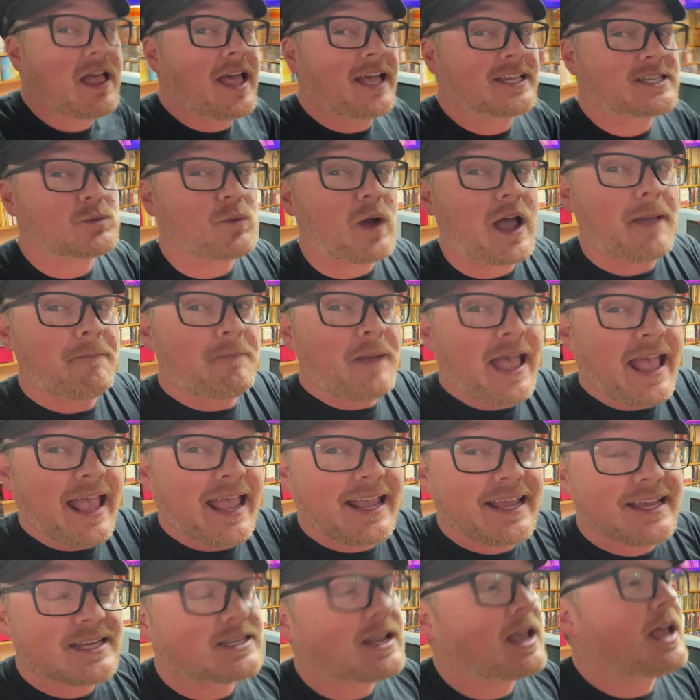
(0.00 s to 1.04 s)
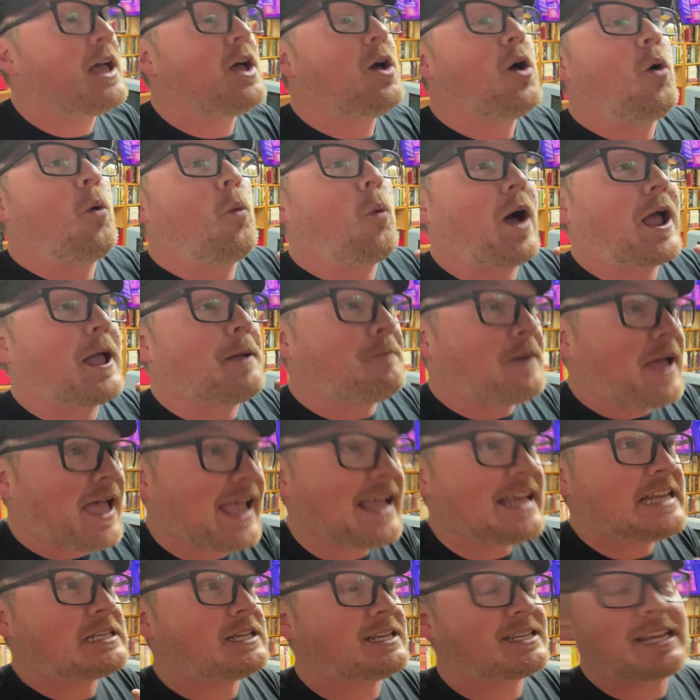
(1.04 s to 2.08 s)
This is why it pays, why it
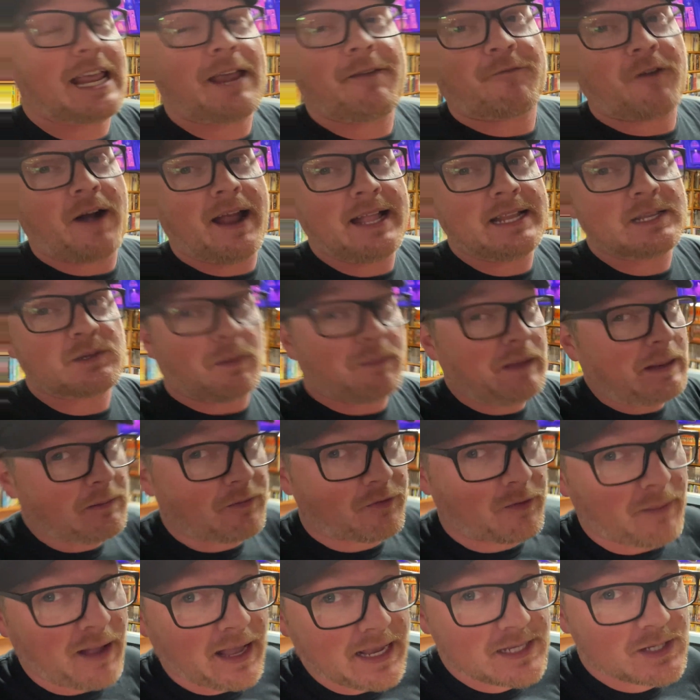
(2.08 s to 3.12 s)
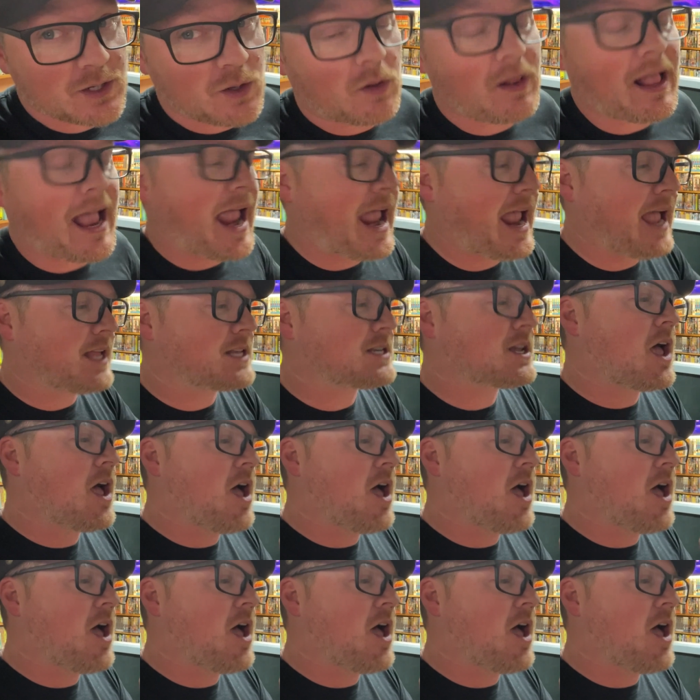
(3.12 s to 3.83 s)
pays to stay friends with people from high school and